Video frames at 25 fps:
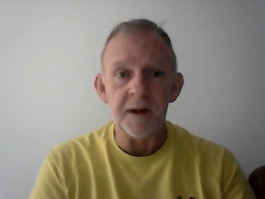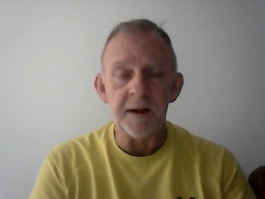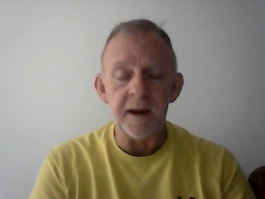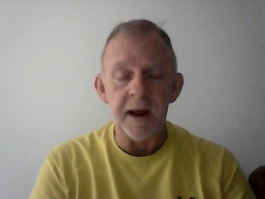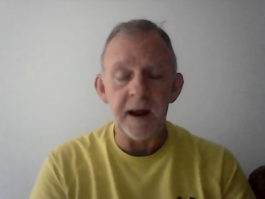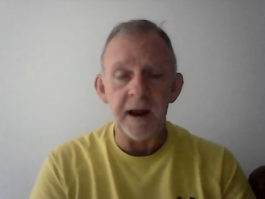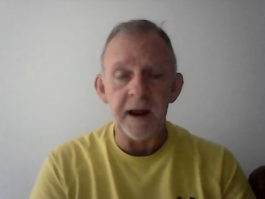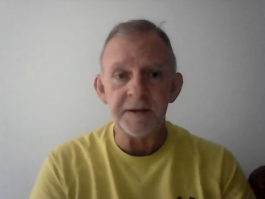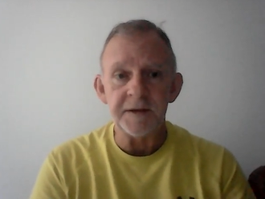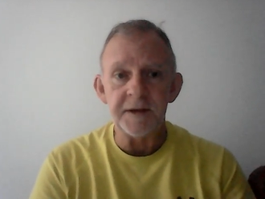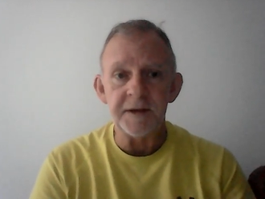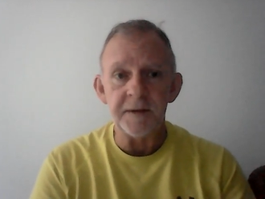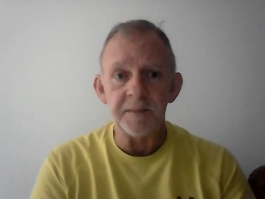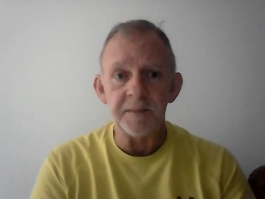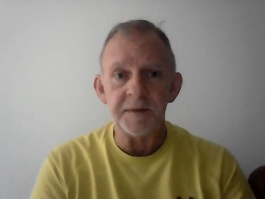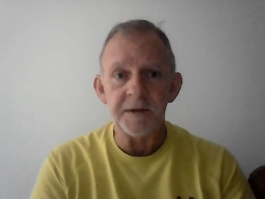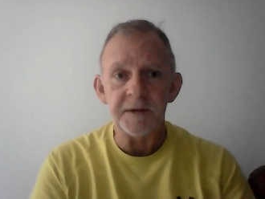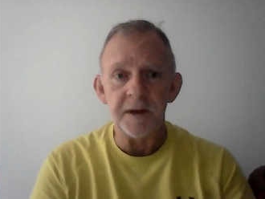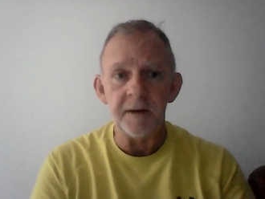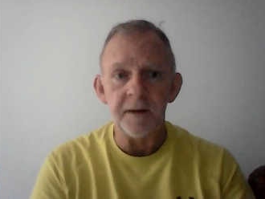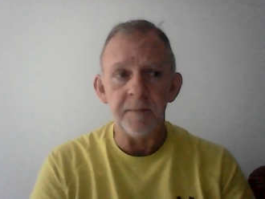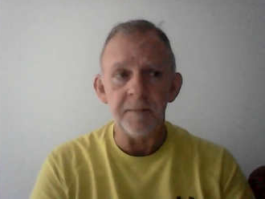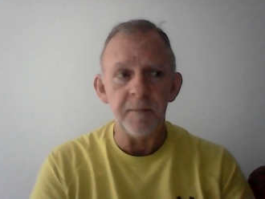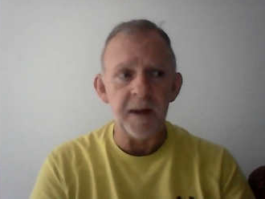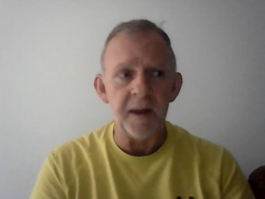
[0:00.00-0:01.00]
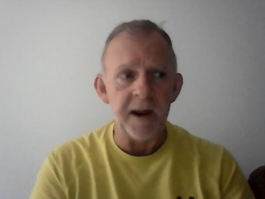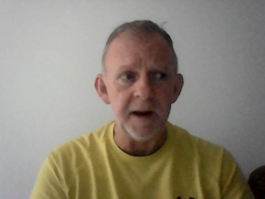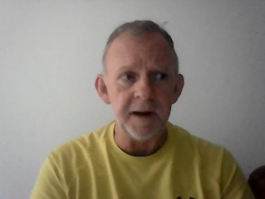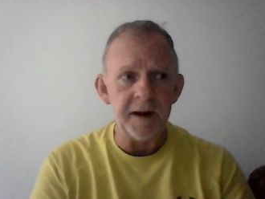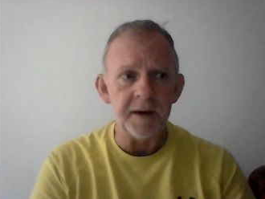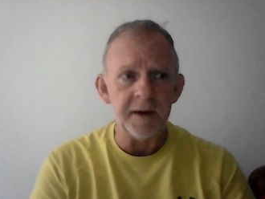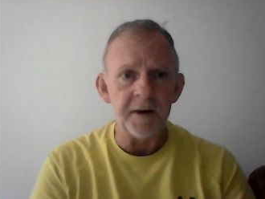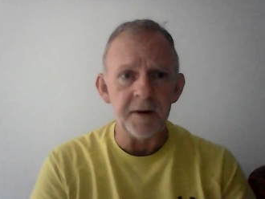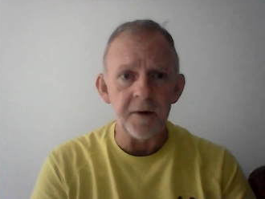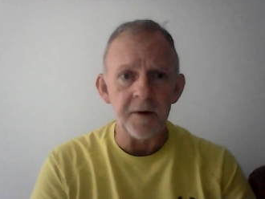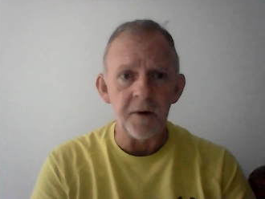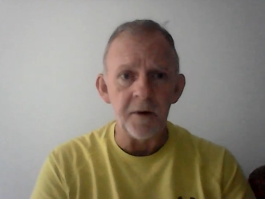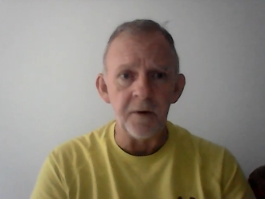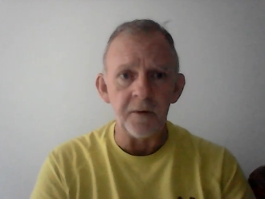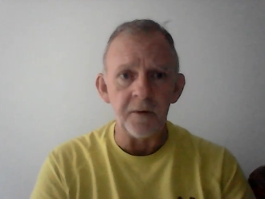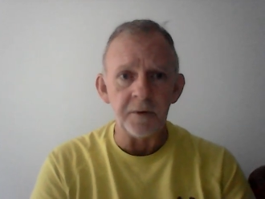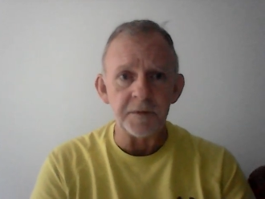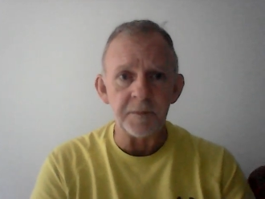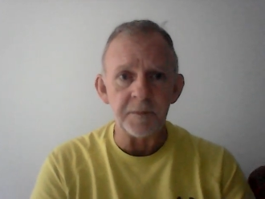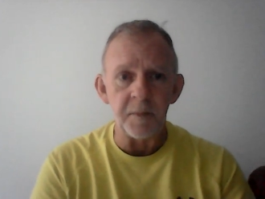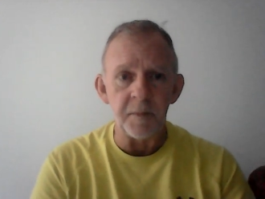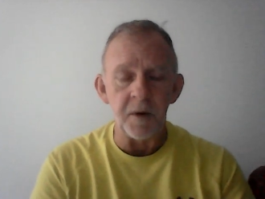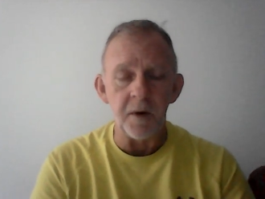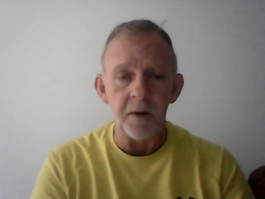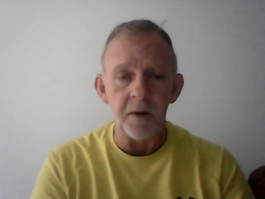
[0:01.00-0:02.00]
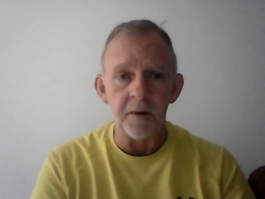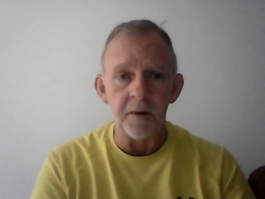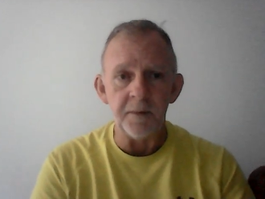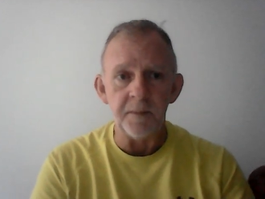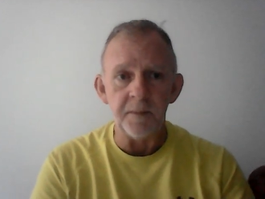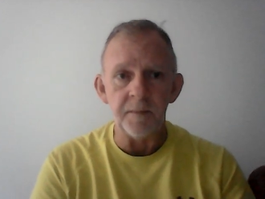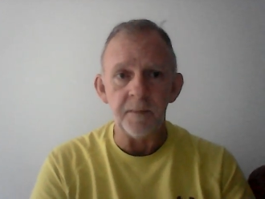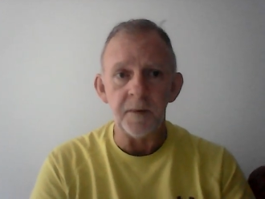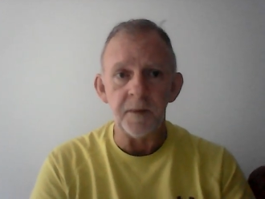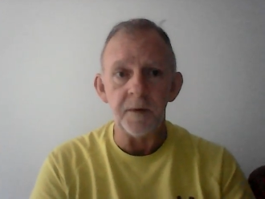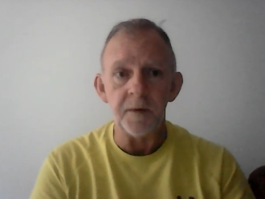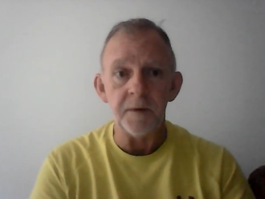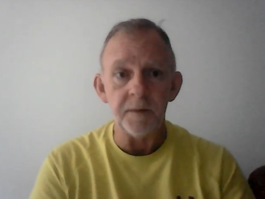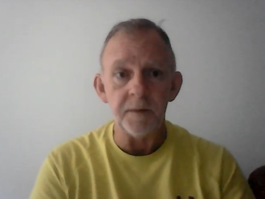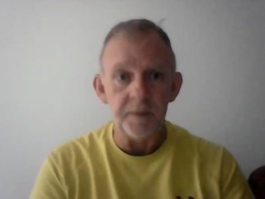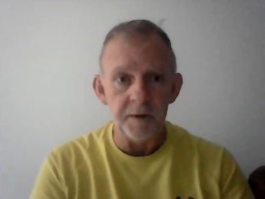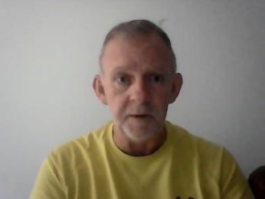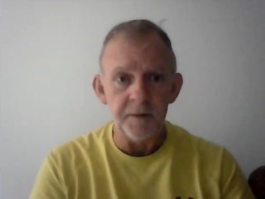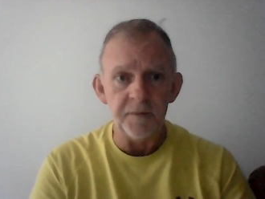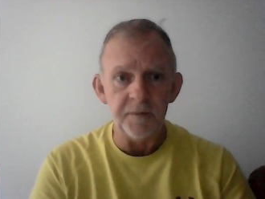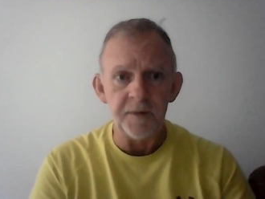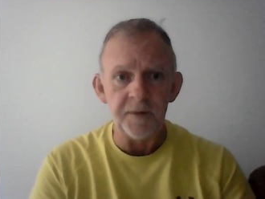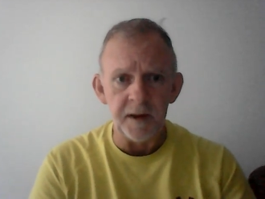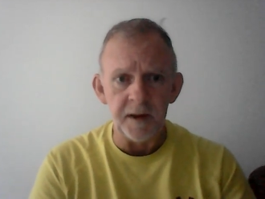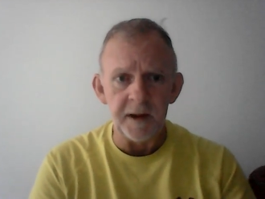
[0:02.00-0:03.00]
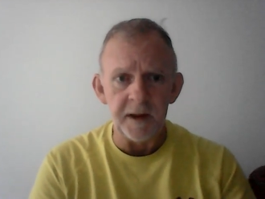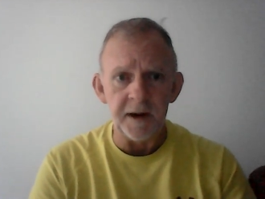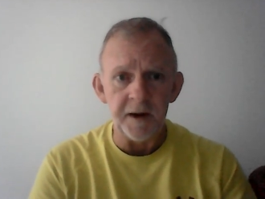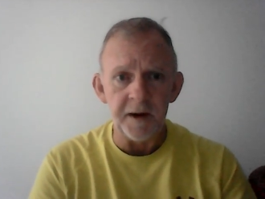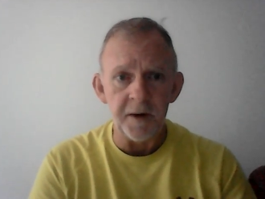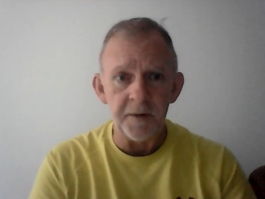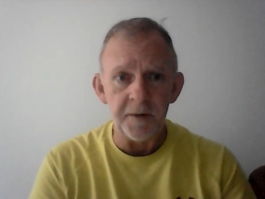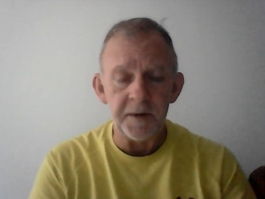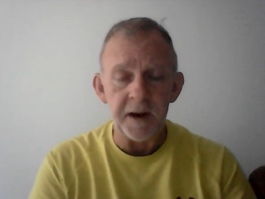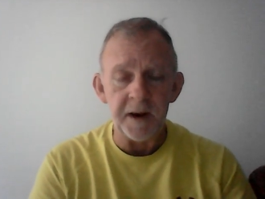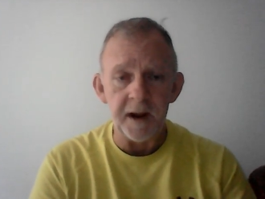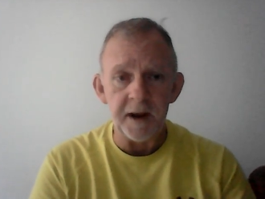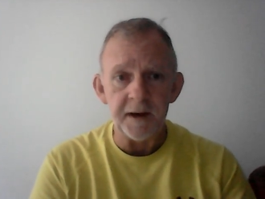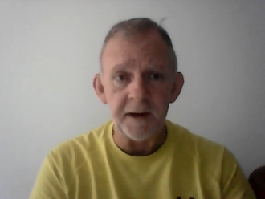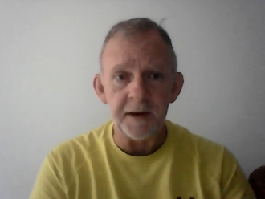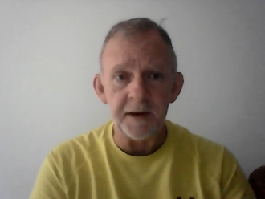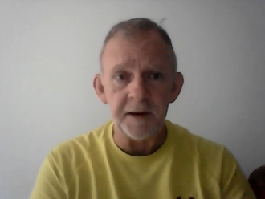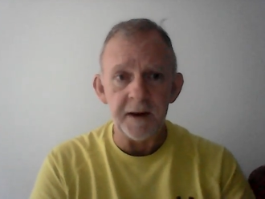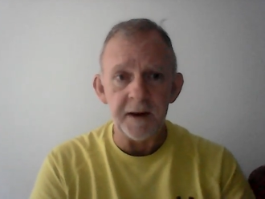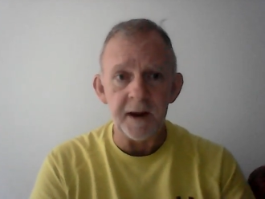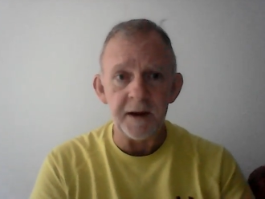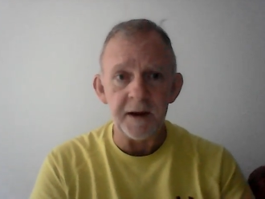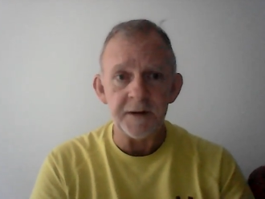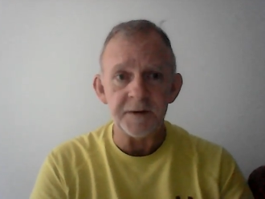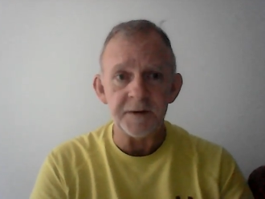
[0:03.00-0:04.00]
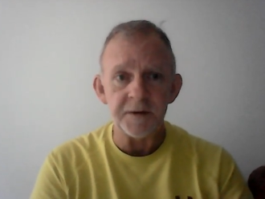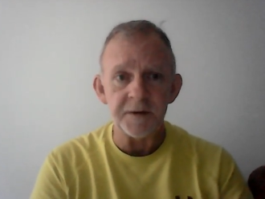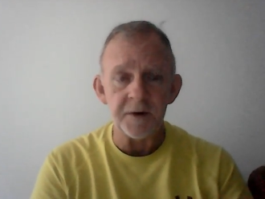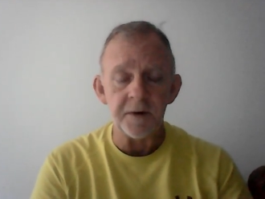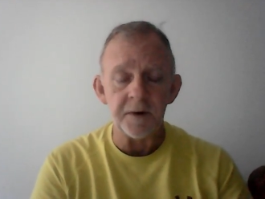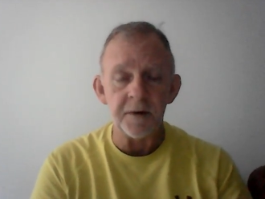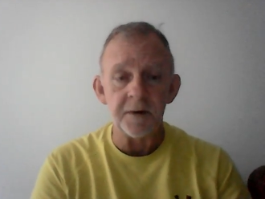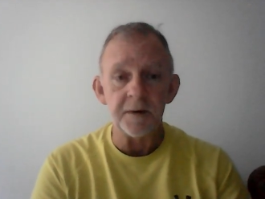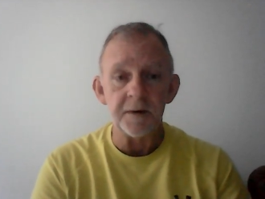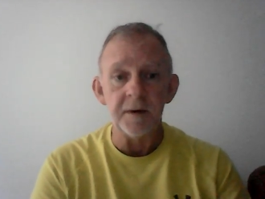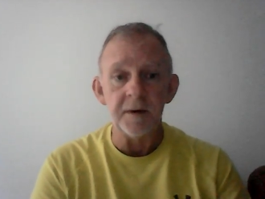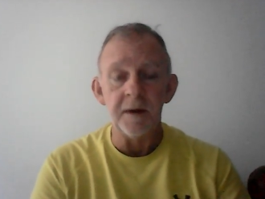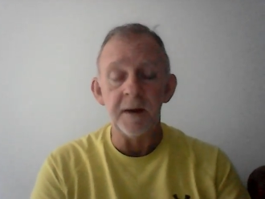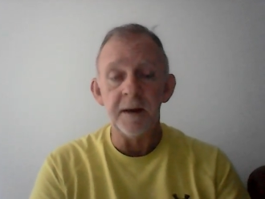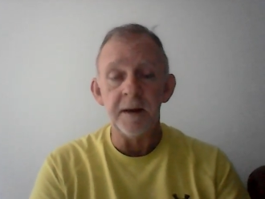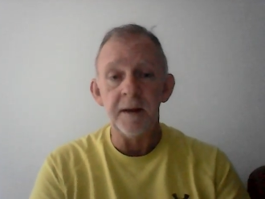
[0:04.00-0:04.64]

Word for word: asked him, said, begging the colonel's pardon, but you feeling okay today, sir?